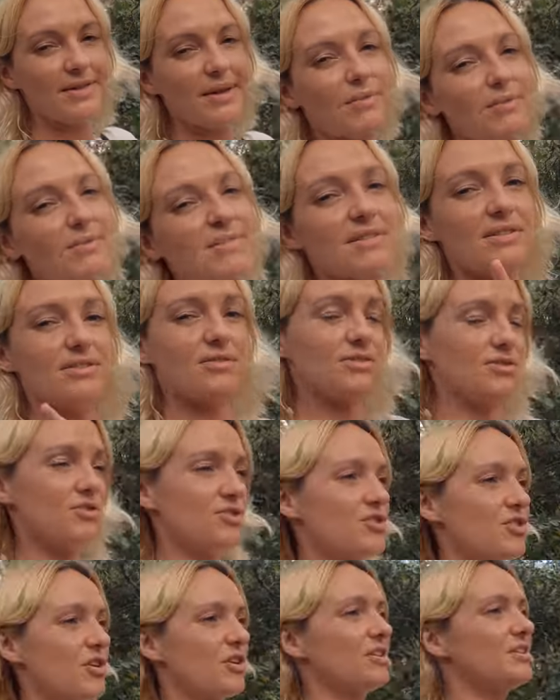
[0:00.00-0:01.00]
That was another
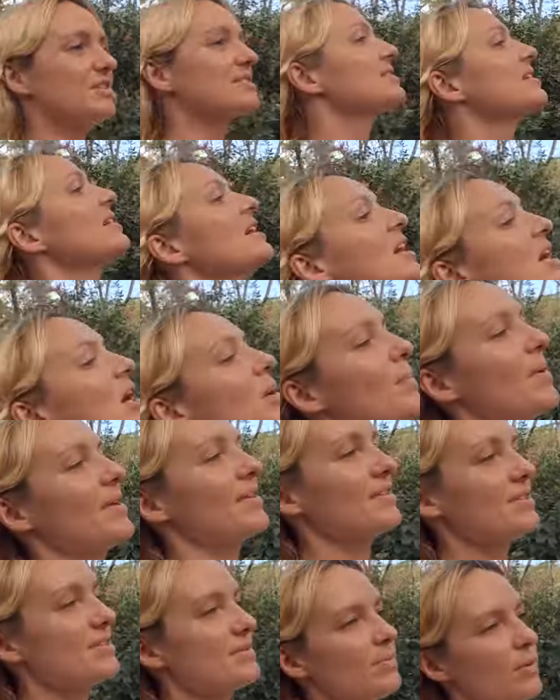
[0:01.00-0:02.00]
choice,
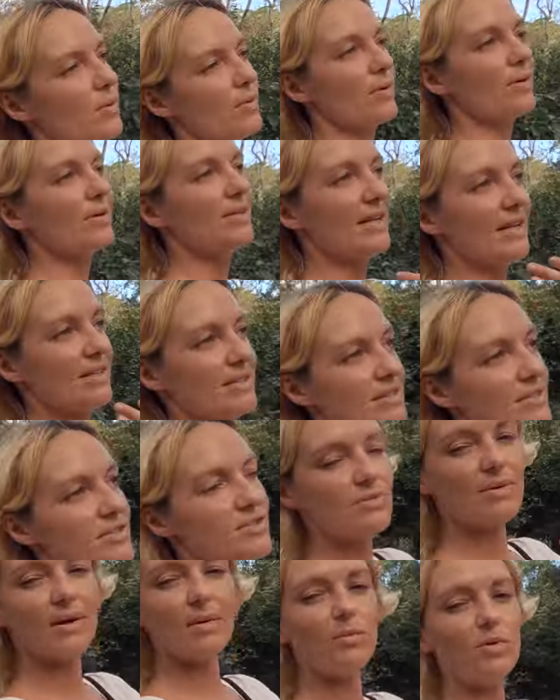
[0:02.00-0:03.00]
but it's more connected
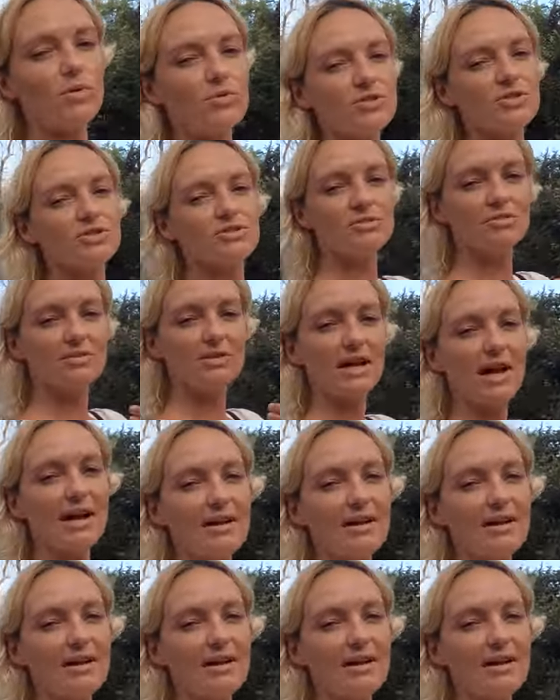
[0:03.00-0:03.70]
to emotional